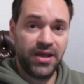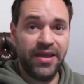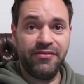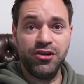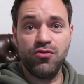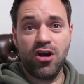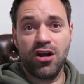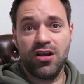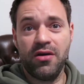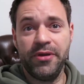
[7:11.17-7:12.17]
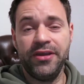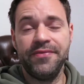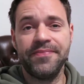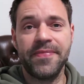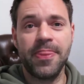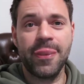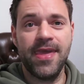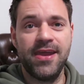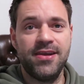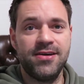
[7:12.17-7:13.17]
I have a new card coming,
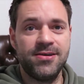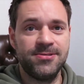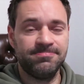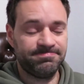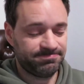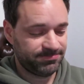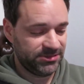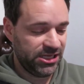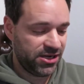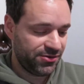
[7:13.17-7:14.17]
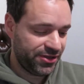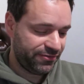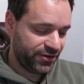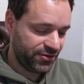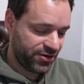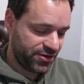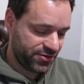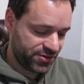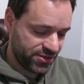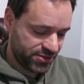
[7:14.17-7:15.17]
and um, yeah, I'm definitely gonna
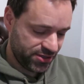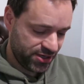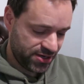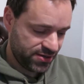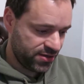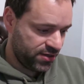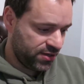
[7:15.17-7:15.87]
use this again.